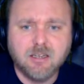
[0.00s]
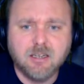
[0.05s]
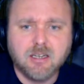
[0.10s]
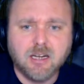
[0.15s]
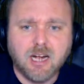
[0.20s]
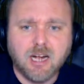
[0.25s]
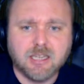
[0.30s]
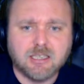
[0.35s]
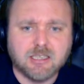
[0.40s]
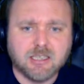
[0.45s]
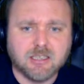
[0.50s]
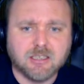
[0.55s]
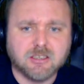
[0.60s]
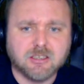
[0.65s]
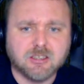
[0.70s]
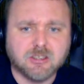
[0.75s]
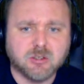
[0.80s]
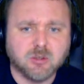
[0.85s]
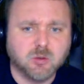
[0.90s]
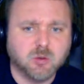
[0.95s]
I think,
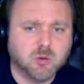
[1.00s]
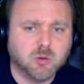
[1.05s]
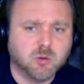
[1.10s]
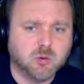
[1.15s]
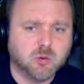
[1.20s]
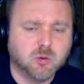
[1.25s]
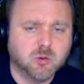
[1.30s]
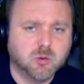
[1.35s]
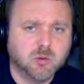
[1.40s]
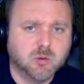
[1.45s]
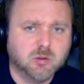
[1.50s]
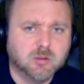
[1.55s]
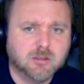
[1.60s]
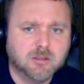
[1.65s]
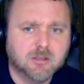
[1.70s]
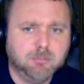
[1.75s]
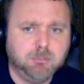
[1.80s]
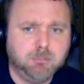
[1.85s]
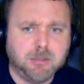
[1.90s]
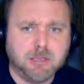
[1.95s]
to
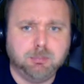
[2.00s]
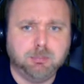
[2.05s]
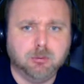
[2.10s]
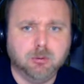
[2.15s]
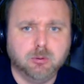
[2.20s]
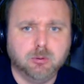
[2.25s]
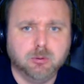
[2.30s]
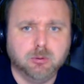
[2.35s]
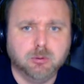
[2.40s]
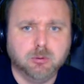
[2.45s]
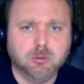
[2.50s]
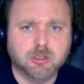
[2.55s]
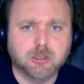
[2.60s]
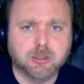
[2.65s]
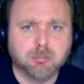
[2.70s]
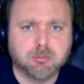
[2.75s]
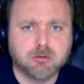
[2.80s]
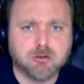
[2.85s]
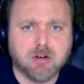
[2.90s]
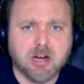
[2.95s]
people who
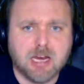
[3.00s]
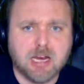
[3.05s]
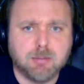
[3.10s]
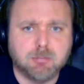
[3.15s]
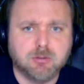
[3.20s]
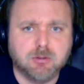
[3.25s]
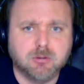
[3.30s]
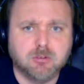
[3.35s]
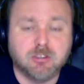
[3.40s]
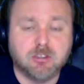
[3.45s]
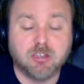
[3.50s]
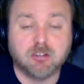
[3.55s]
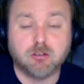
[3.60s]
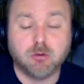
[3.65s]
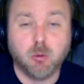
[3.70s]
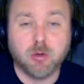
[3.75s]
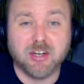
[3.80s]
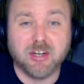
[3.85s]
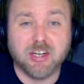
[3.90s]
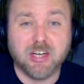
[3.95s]
subscribe to
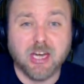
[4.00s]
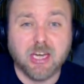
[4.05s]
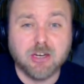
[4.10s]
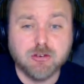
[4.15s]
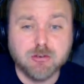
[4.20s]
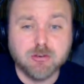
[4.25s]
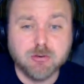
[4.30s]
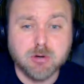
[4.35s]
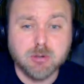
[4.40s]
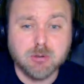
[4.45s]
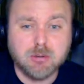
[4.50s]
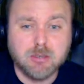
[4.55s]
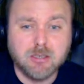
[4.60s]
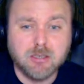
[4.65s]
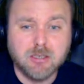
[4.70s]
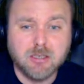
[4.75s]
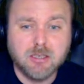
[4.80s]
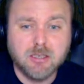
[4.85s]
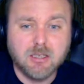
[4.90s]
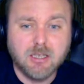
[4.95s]
Discord Nitro,
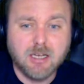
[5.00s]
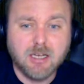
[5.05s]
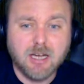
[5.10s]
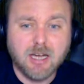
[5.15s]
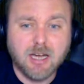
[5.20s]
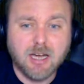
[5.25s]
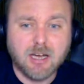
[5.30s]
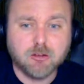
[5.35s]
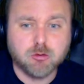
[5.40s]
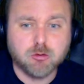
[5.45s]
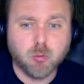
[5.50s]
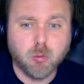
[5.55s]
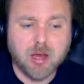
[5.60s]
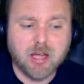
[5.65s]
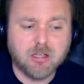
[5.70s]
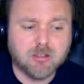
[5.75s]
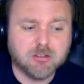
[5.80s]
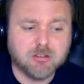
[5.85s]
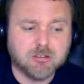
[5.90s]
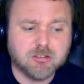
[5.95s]
as
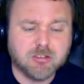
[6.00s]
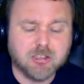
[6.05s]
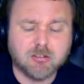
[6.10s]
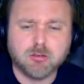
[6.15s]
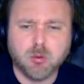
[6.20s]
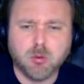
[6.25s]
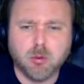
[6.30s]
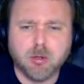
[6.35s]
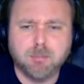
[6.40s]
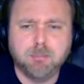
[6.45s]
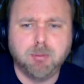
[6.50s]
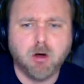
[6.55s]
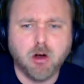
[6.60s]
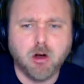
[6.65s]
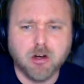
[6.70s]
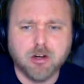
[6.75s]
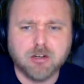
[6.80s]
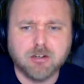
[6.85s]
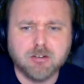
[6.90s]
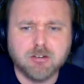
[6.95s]
well as Discord
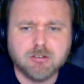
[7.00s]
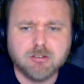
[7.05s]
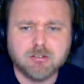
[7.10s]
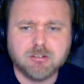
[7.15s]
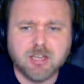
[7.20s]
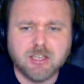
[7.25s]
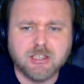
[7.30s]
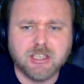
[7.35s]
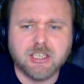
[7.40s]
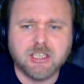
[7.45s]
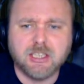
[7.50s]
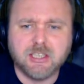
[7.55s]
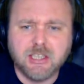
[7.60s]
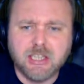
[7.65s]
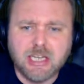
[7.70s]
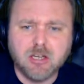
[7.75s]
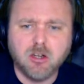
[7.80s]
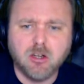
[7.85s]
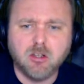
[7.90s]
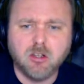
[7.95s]
partners. I think
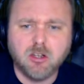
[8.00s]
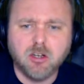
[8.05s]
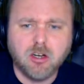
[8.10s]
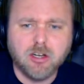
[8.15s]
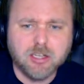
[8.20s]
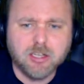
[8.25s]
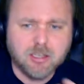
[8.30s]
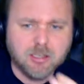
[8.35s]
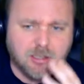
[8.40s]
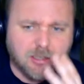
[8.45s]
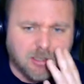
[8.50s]
they all got it.